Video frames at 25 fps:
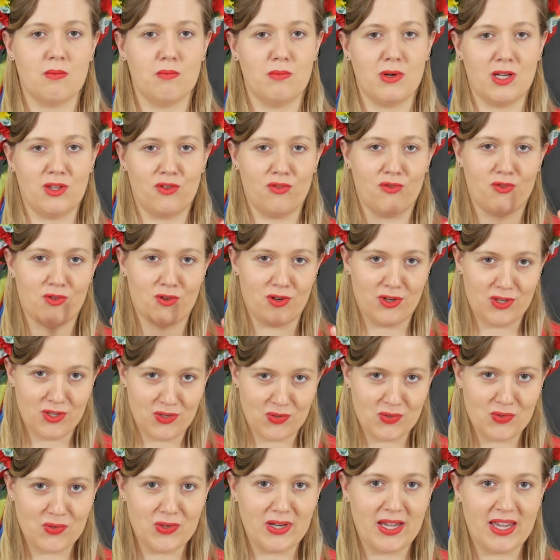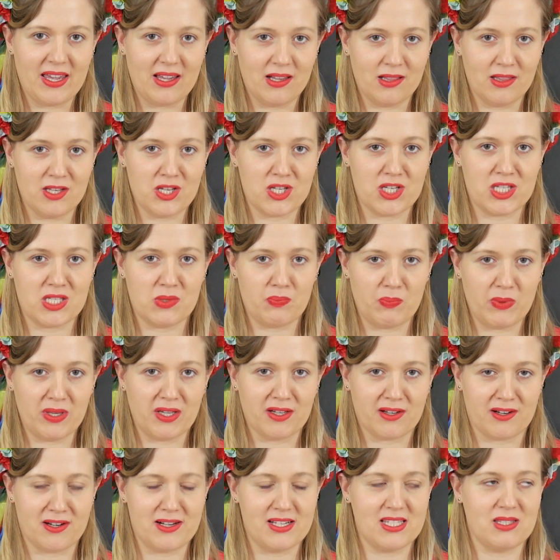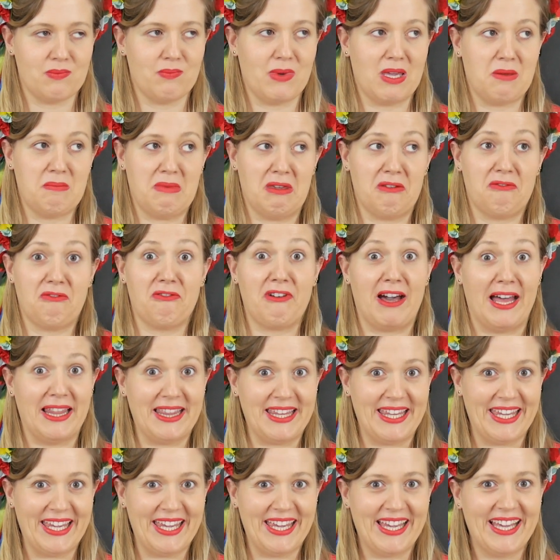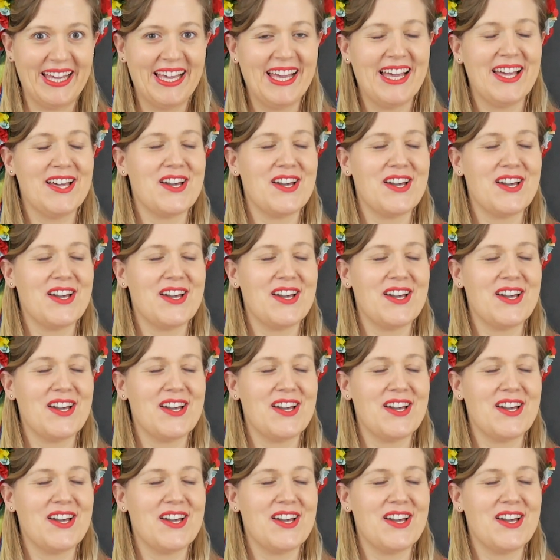but for you English speakers may be funny